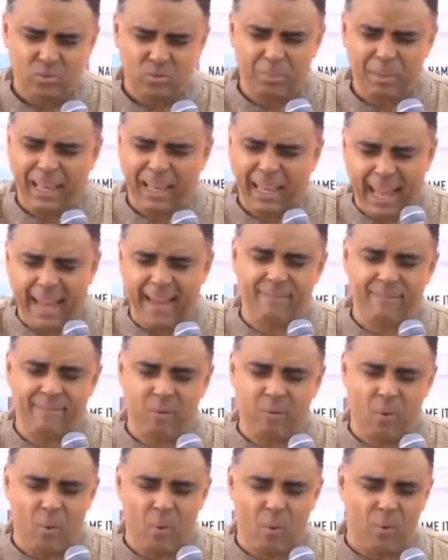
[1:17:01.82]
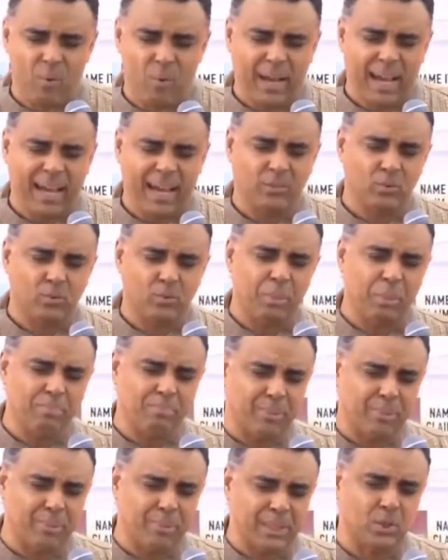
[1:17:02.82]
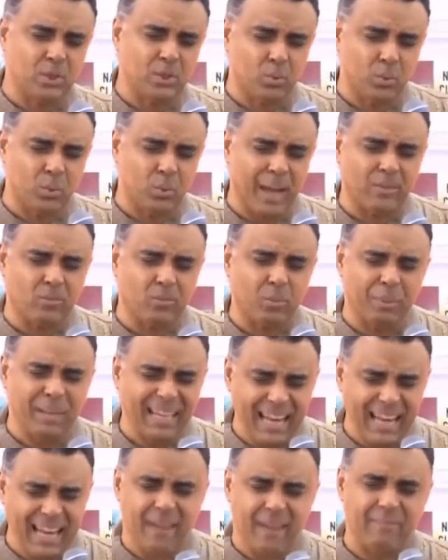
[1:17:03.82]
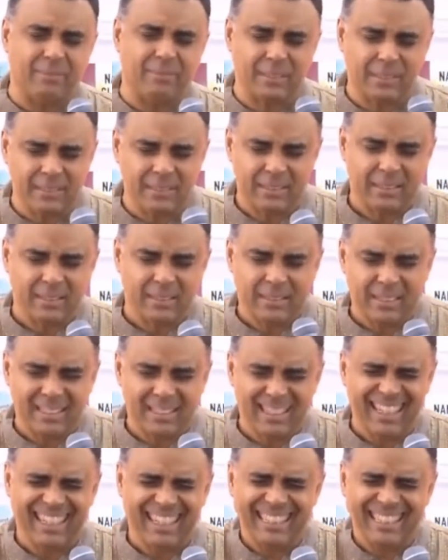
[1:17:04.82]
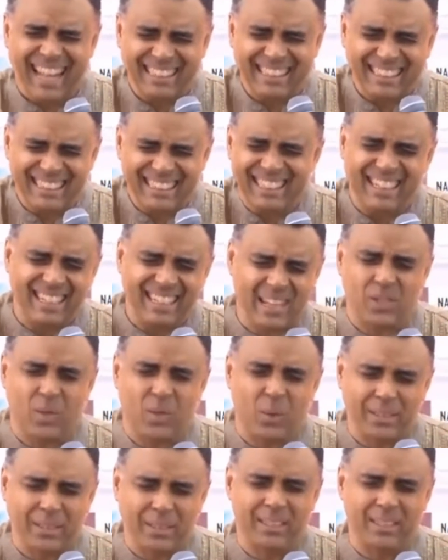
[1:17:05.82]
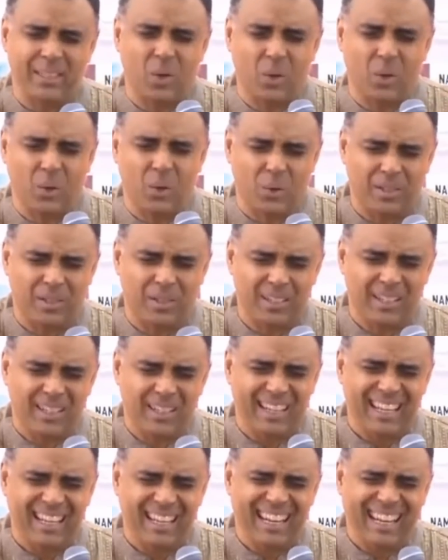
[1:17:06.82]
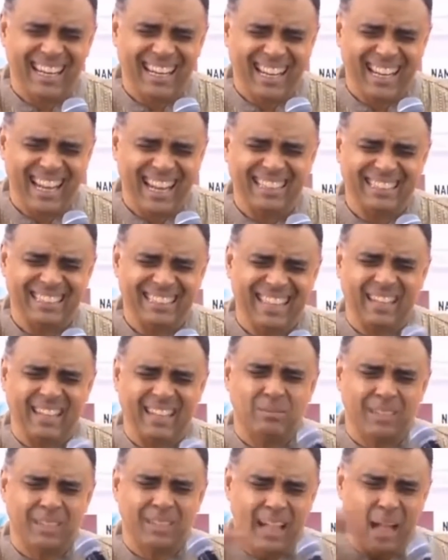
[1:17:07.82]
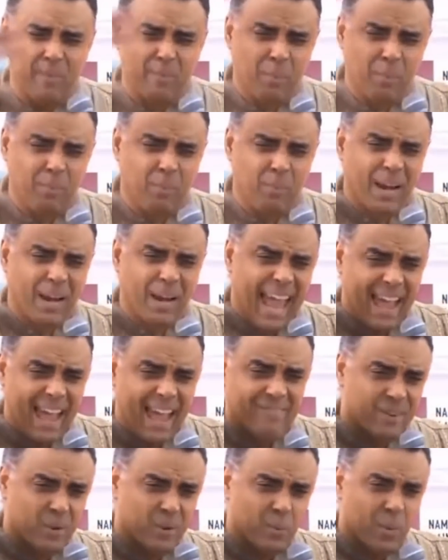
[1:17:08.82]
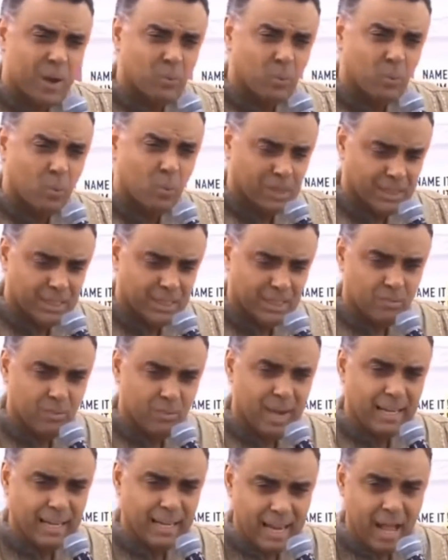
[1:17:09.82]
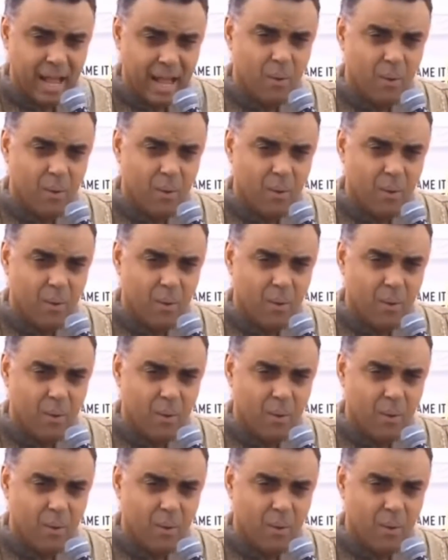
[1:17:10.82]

cared for and to be preached to and to be loved. That is an anointing, Lord. Let that come upon everyone watching right now.